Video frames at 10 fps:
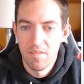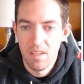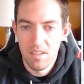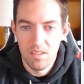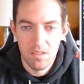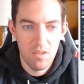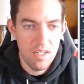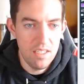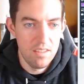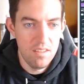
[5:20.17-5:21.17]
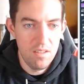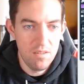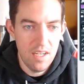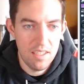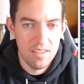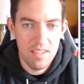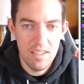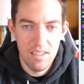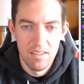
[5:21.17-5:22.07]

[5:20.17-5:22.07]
I'll just create new text here.